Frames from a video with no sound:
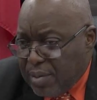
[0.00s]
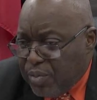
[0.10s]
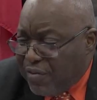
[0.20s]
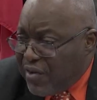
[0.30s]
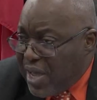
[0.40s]

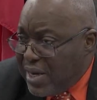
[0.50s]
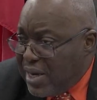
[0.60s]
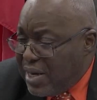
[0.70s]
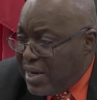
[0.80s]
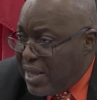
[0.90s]

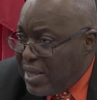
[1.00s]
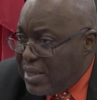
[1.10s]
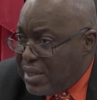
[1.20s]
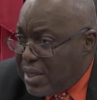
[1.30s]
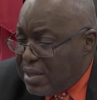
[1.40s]
provided
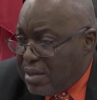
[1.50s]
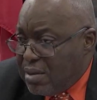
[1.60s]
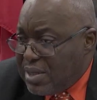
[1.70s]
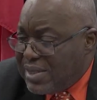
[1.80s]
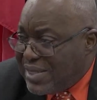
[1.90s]

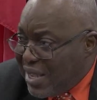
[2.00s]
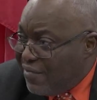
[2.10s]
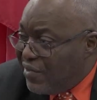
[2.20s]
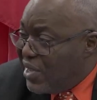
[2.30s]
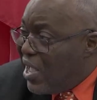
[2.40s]

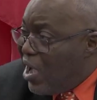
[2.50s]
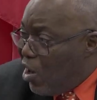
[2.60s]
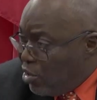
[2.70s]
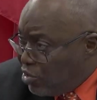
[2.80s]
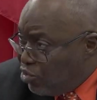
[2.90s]

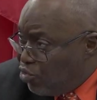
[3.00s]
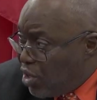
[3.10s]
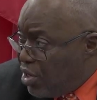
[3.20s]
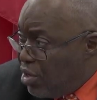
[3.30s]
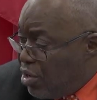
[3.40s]

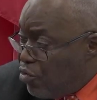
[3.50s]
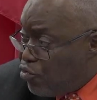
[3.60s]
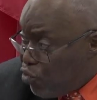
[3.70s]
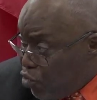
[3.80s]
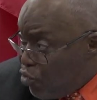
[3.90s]
700
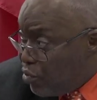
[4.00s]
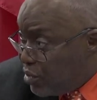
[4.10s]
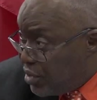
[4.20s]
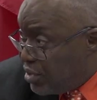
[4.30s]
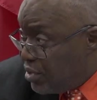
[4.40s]

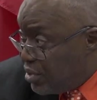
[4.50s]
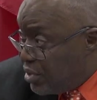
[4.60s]
rooms